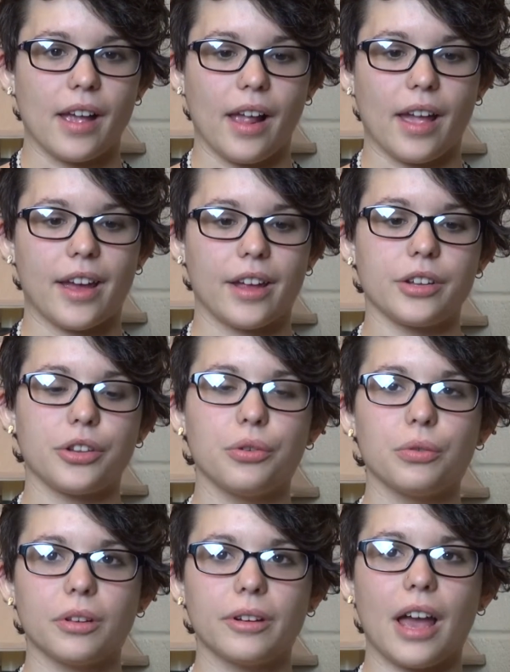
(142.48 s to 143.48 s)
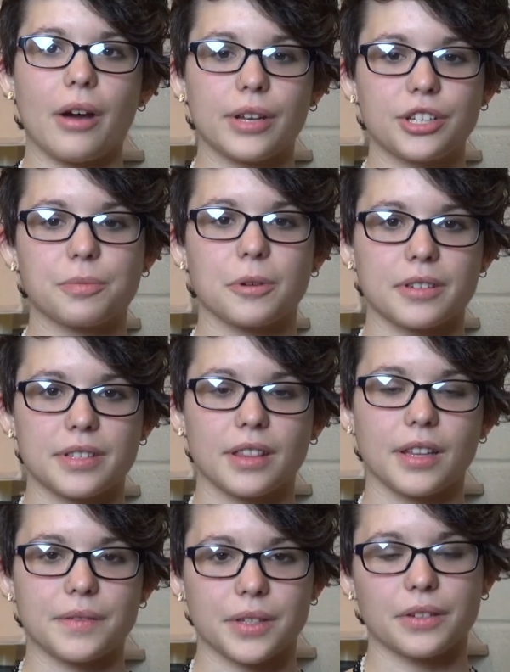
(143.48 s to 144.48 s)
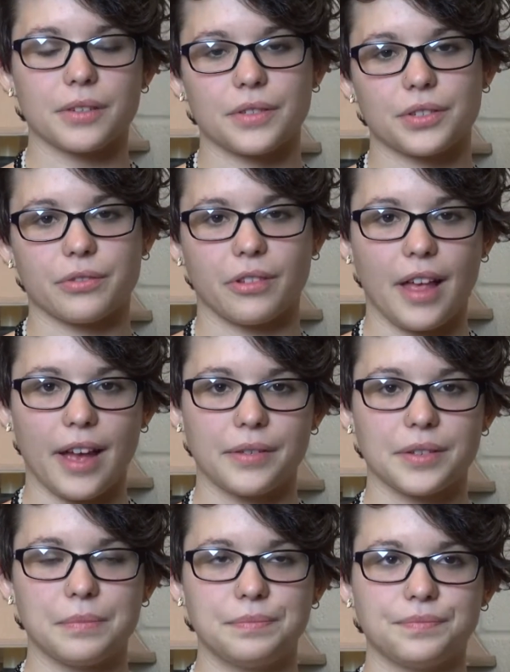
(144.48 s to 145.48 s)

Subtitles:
And you learn how each person lives their individual lives.